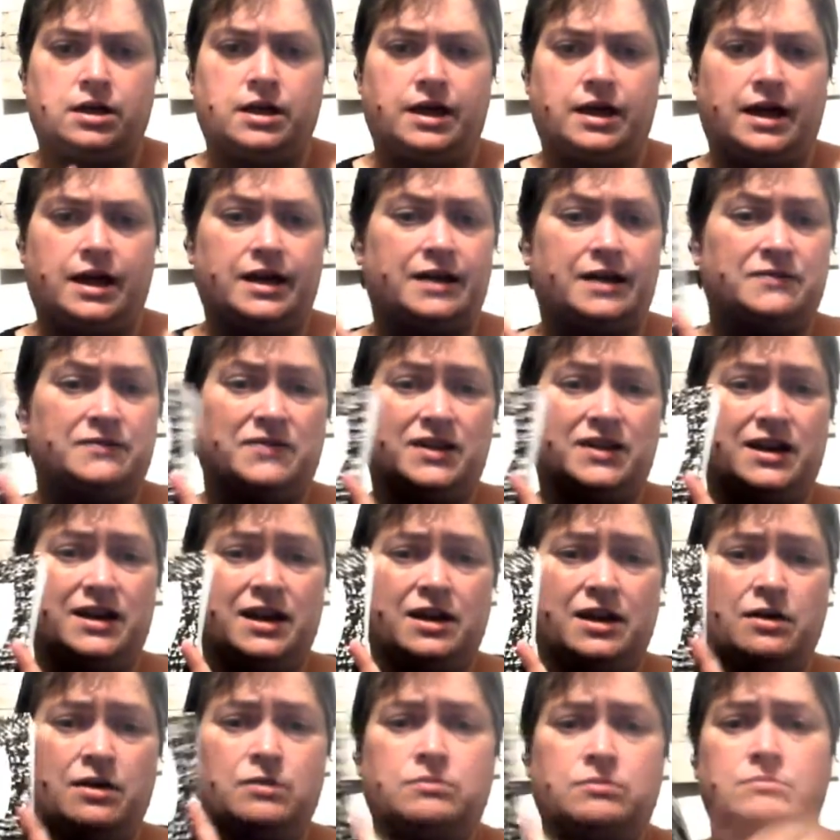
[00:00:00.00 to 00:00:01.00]
in a
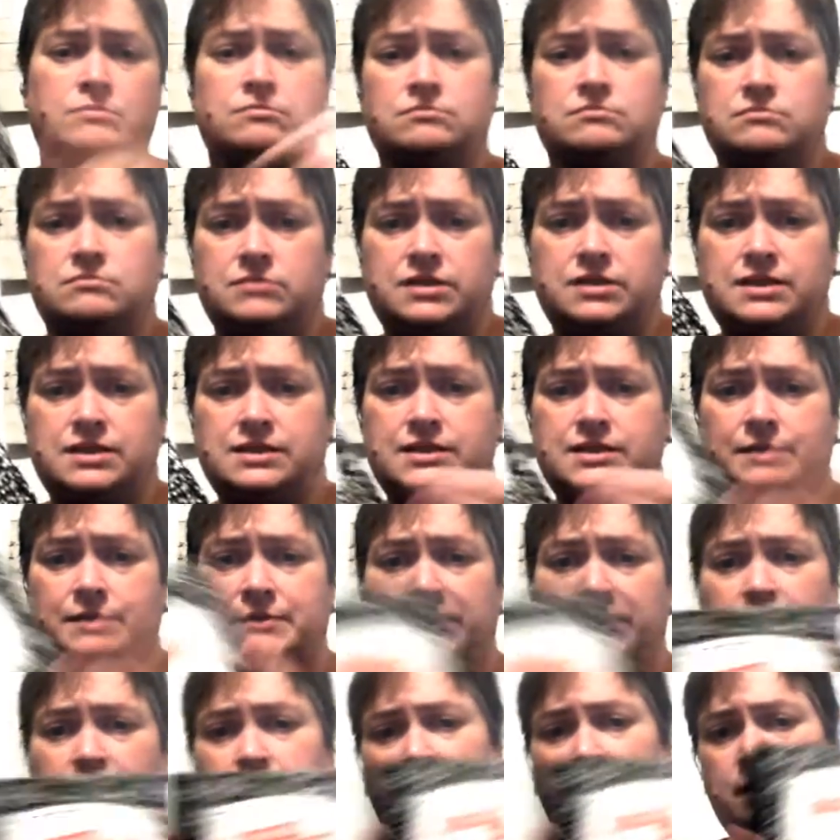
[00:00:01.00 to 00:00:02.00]
video, please let me
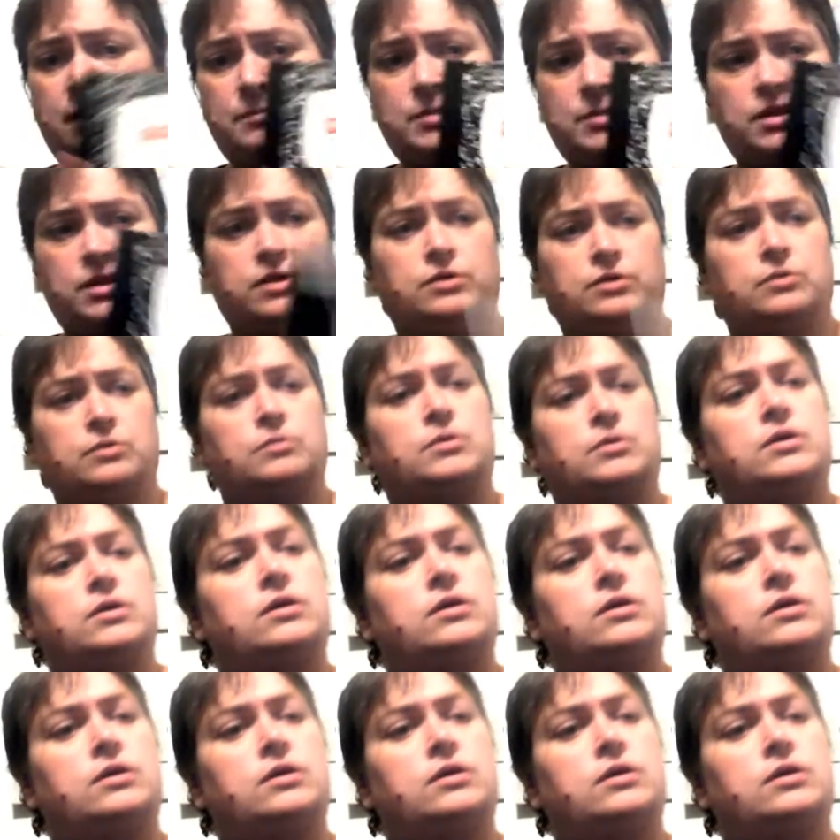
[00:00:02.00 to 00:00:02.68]
know down below.